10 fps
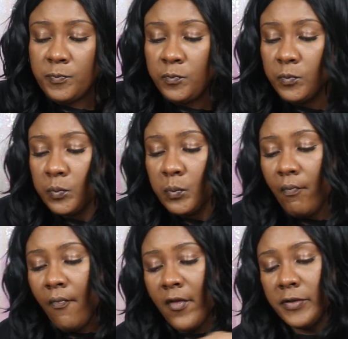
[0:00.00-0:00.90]
She need
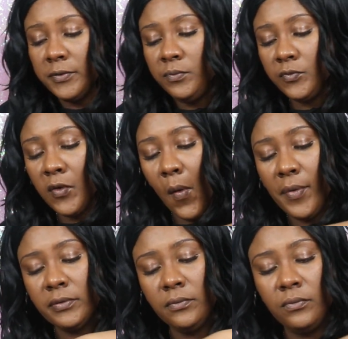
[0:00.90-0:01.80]
everything
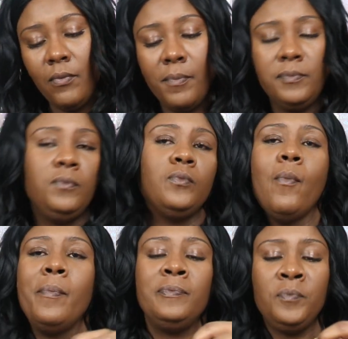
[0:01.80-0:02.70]
that ain't rice.
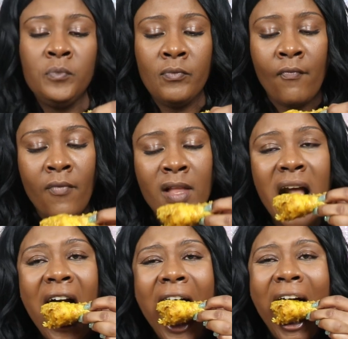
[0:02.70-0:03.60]

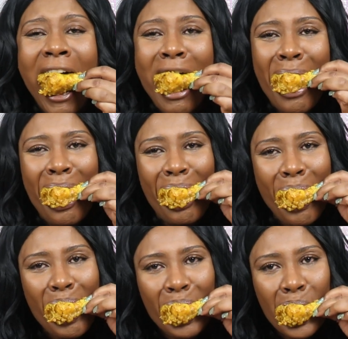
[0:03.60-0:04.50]
And
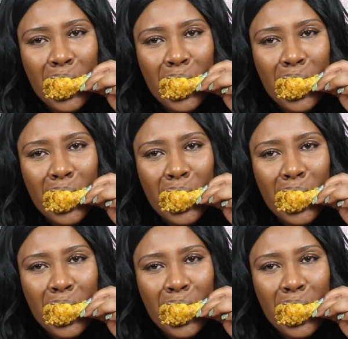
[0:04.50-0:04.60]
bread.